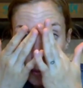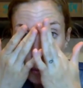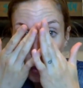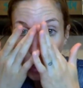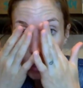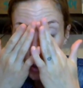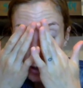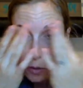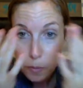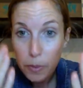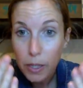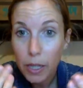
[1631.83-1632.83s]
What
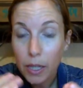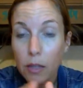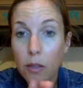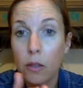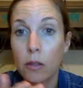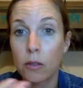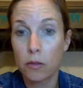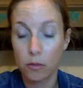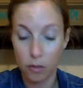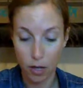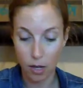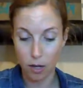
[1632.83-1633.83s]
could be
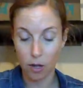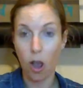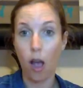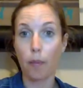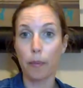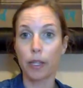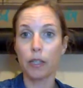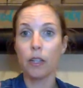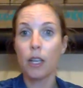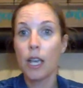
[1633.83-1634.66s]
common